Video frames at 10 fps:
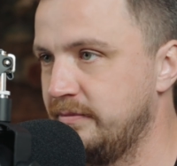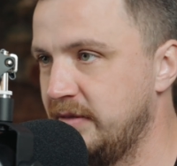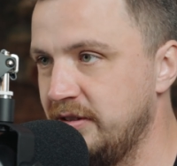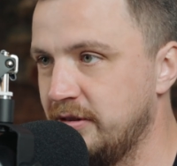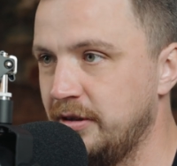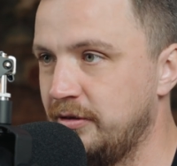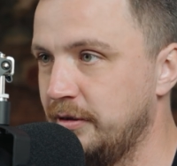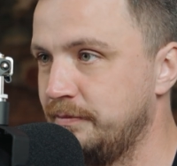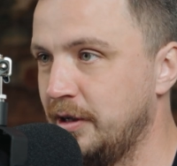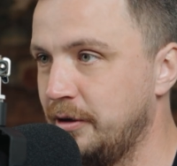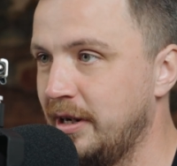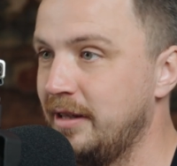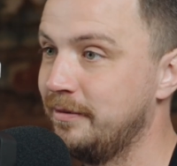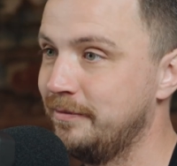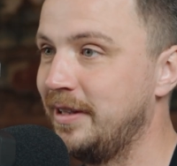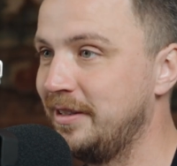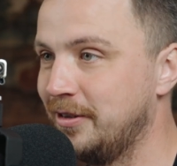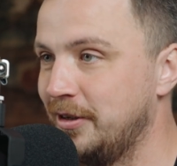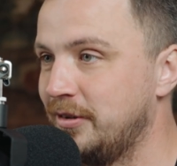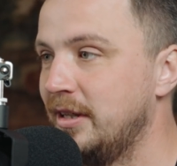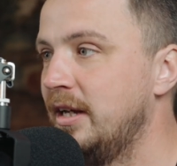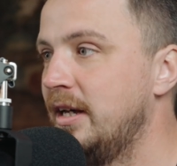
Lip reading: these guys are great. Thanks, guys.